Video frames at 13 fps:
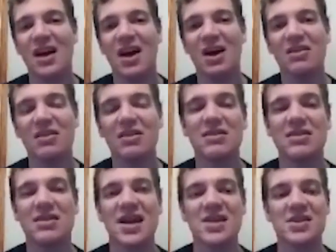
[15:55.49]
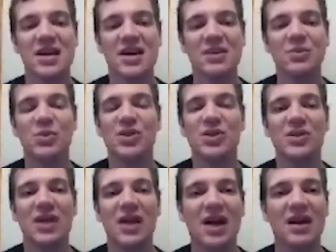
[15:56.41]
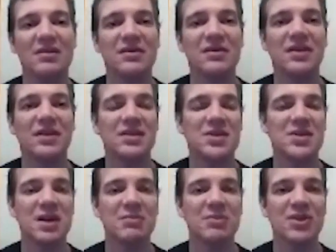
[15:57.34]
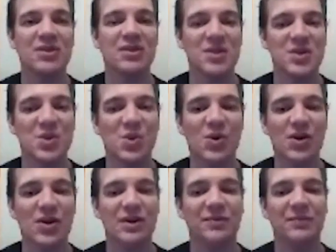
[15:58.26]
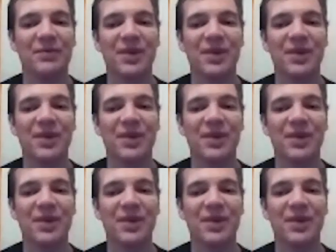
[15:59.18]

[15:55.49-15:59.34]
Our 3rd testnet will go live in December this quarter.